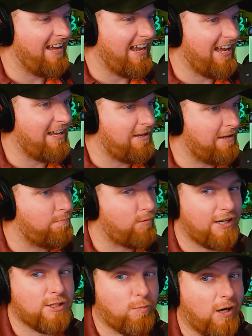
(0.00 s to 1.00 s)
It
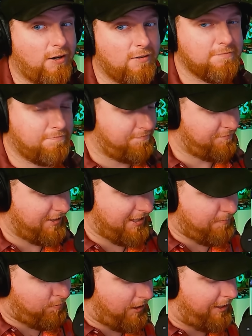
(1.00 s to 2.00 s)
braked well.
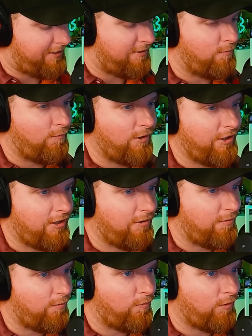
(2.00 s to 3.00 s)
It braked really,
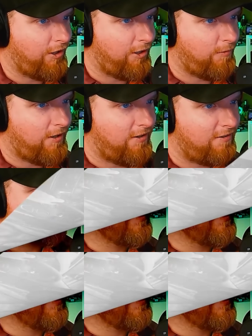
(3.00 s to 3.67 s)
really well.